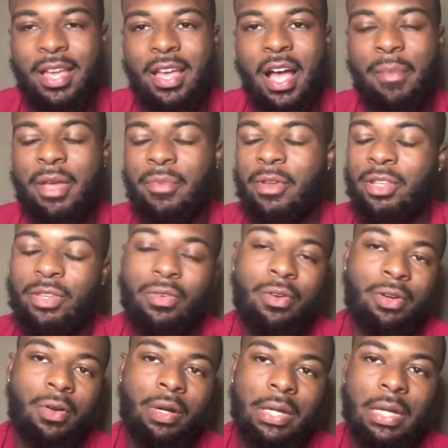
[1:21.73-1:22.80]
I mean, we're
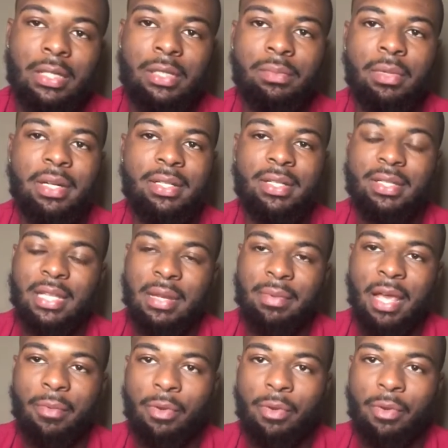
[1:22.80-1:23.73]
2-0 against them, but it's a team that we